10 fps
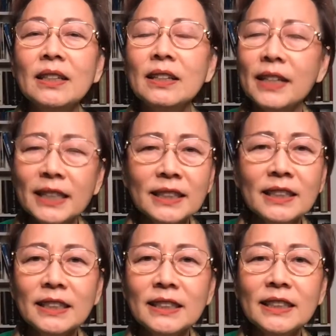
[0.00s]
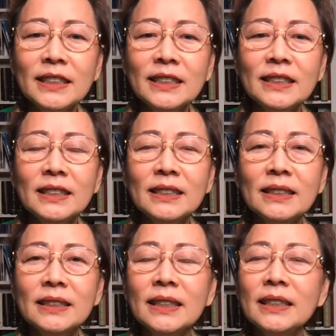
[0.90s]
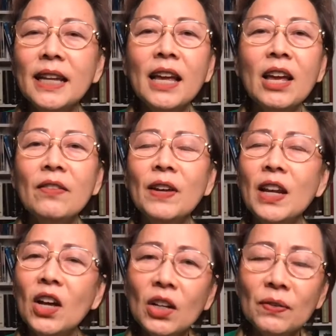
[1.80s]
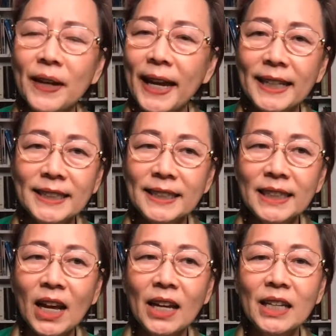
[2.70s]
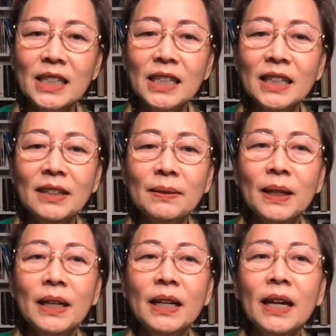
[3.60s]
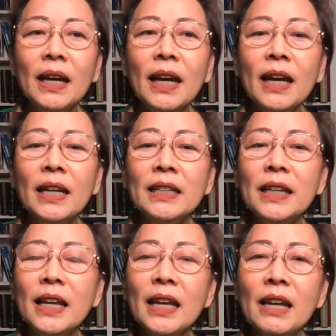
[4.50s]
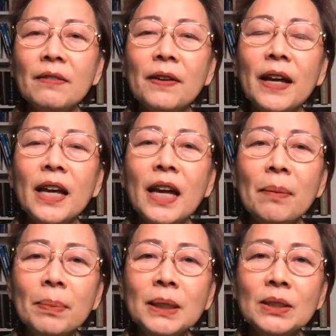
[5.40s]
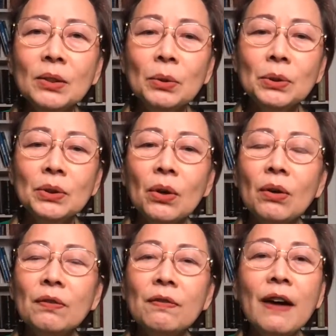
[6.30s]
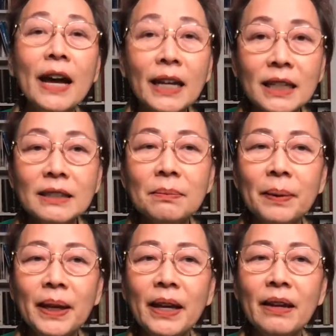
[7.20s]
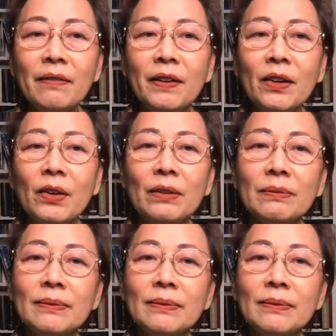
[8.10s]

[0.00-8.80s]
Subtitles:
restlessness, they have a lot of anxiety, and they have episodes of violent behavior.